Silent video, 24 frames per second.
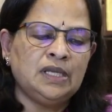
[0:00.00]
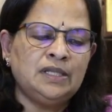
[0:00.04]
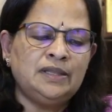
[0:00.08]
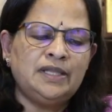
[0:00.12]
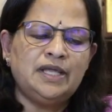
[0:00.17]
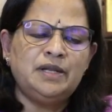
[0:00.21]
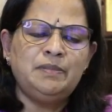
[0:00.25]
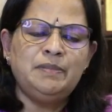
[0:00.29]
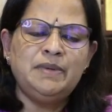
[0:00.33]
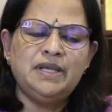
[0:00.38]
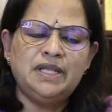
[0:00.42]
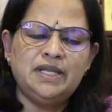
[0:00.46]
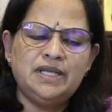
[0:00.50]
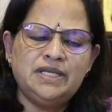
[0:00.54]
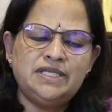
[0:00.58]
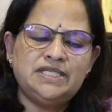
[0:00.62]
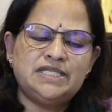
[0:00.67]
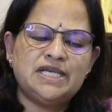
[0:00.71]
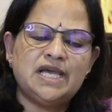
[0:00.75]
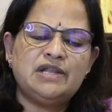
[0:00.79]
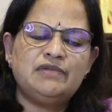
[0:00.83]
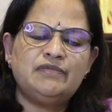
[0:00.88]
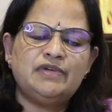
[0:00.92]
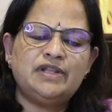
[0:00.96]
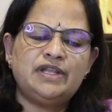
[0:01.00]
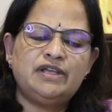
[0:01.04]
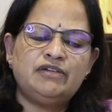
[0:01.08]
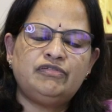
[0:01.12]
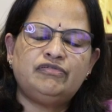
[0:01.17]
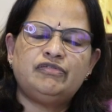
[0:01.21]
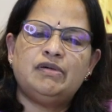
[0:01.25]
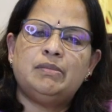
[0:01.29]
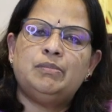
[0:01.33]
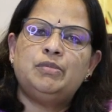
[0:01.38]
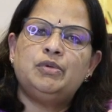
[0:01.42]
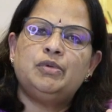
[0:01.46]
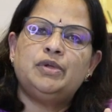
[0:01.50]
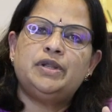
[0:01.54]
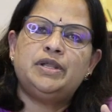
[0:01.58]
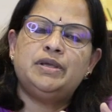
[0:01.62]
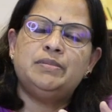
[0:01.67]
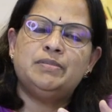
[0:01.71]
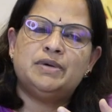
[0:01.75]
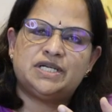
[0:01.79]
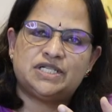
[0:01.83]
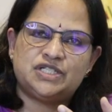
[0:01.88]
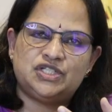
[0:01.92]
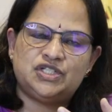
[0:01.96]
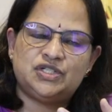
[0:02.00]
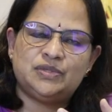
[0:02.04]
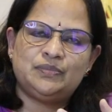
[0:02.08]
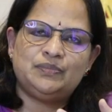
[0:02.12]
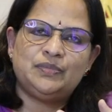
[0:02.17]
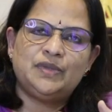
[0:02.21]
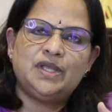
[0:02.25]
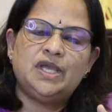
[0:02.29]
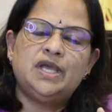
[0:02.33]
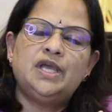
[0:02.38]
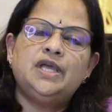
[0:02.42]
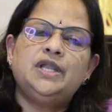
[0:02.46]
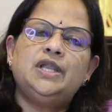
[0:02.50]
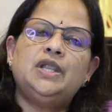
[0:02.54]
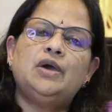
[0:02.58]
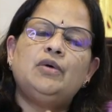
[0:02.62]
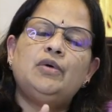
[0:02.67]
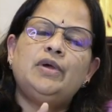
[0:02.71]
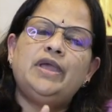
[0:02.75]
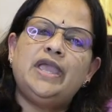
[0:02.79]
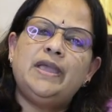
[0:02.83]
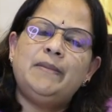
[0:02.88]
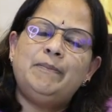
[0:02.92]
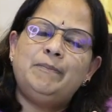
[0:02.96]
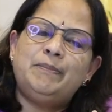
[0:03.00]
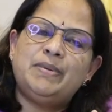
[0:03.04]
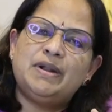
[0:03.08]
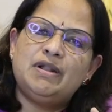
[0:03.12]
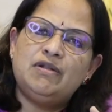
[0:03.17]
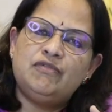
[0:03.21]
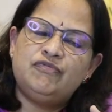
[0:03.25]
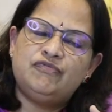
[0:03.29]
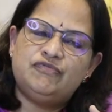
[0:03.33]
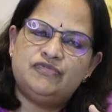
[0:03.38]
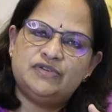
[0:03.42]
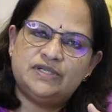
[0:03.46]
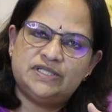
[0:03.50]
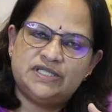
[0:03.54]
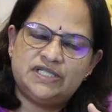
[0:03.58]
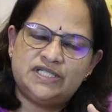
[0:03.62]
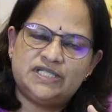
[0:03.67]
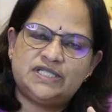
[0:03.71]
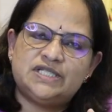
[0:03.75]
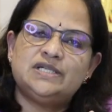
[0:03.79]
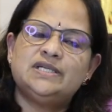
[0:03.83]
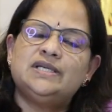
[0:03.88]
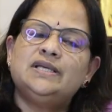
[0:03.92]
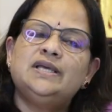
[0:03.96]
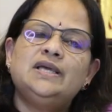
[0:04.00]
that meaning January, February, March. Now April 1st,